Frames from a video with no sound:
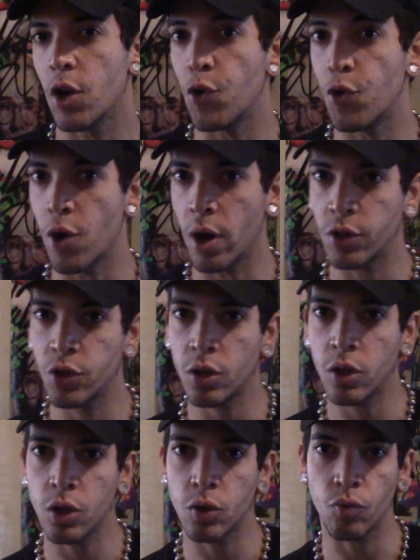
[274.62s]
Narsha
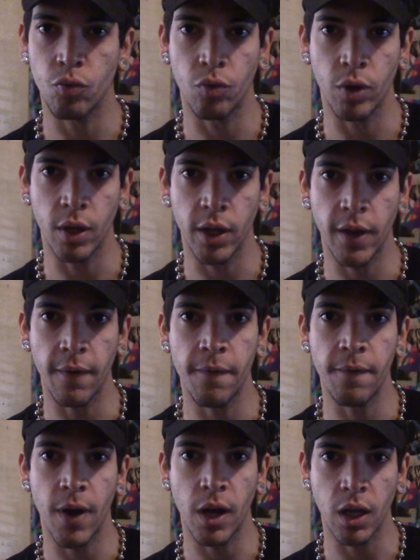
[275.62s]
looked really
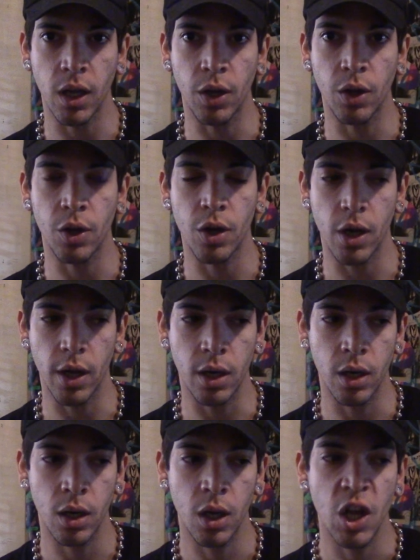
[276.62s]
fucking good.
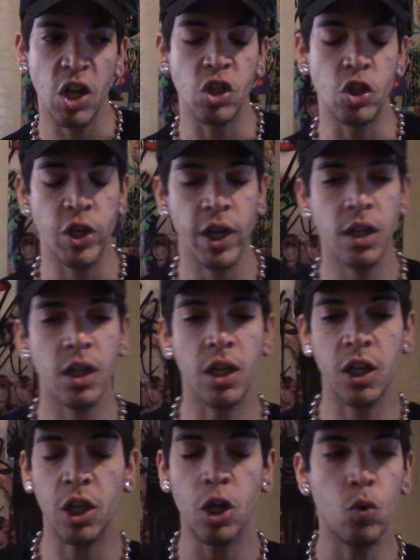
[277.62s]
Gia looked
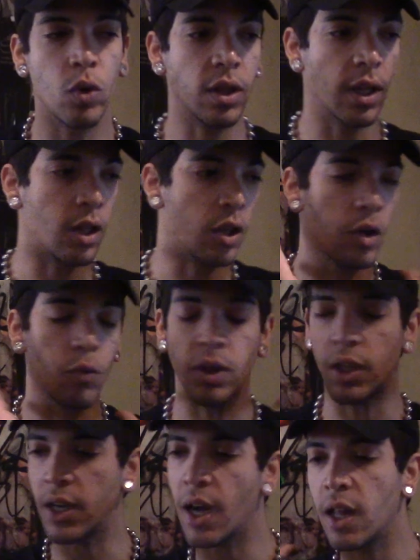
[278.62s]
cute with the look, with the
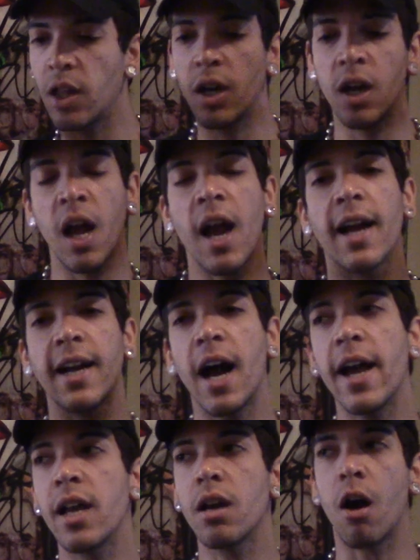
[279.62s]
color.
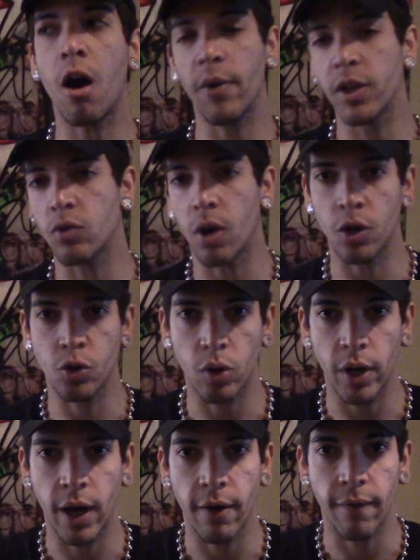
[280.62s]
Gaten always rocks short
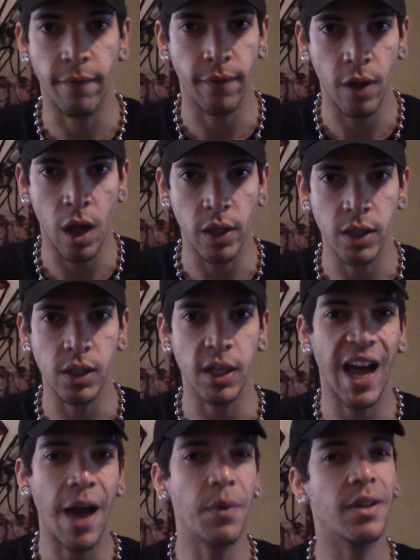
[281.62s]
hair flawlessly.
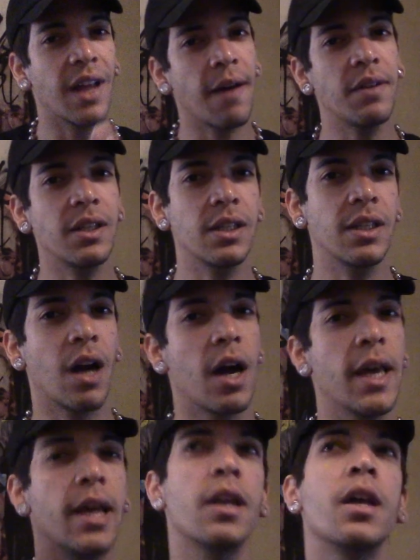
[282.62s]
I would love to see
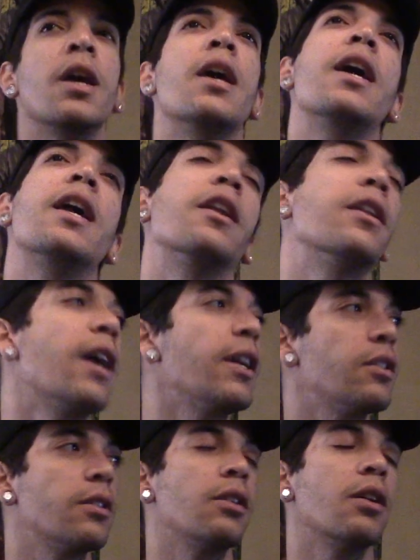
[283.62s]
Gaten in a
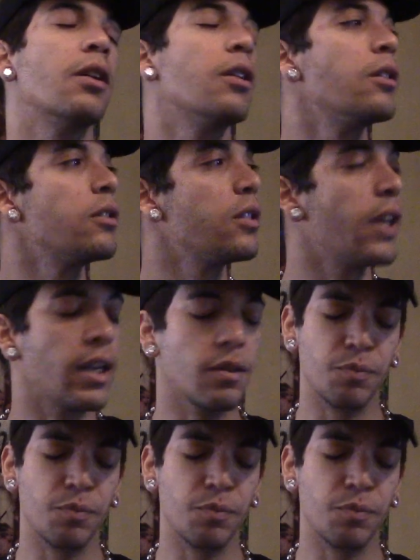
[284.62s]
nice, like